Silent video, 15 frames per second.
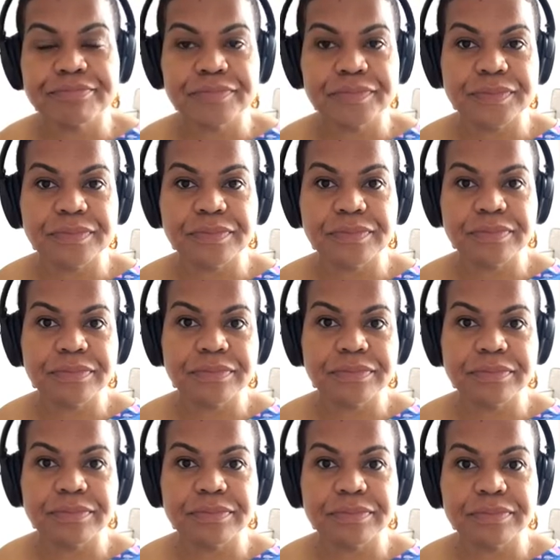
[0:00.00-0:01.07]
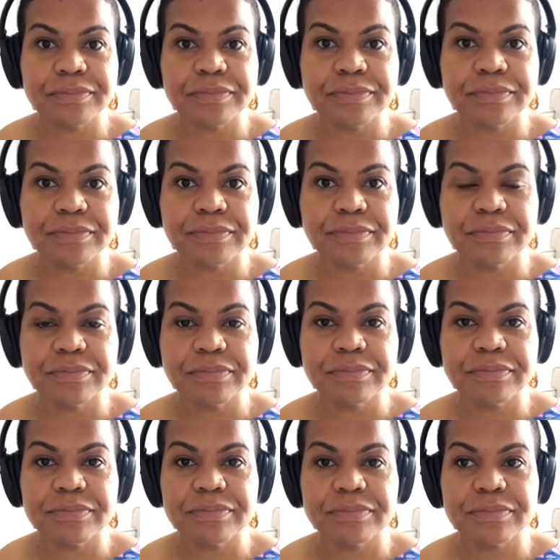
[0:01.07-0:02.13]

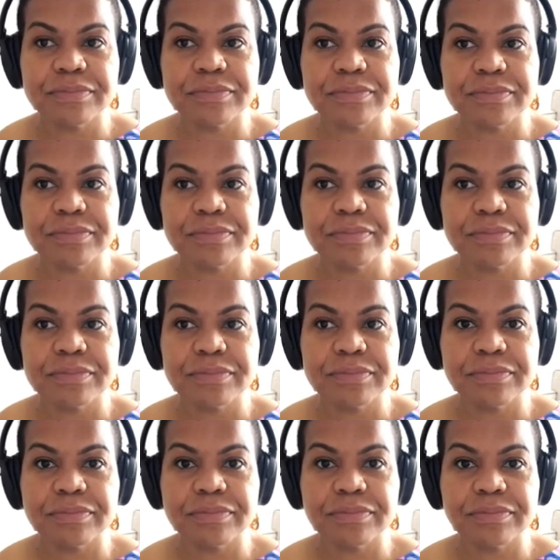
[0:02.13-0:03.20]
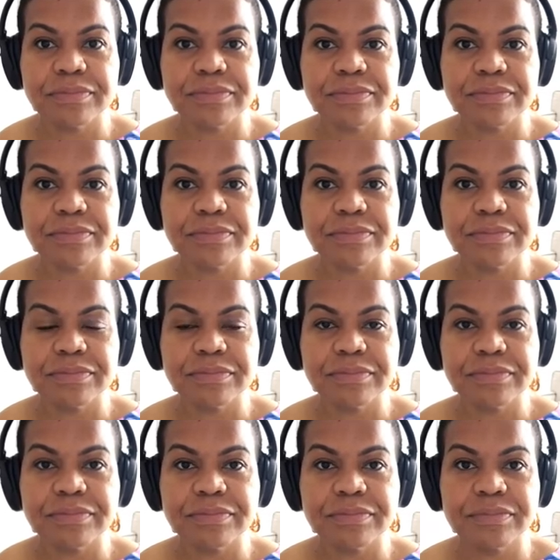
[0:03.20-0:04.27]

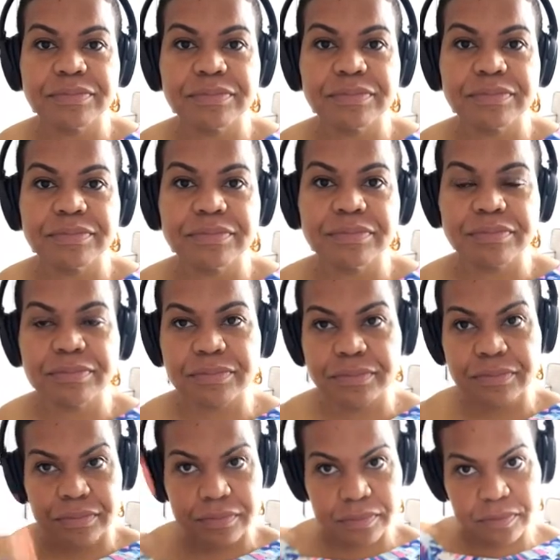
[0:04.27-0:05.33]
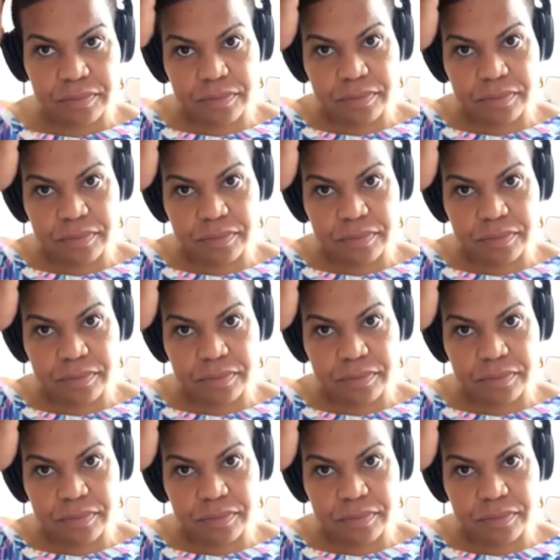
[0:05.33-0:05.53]
(not speaking)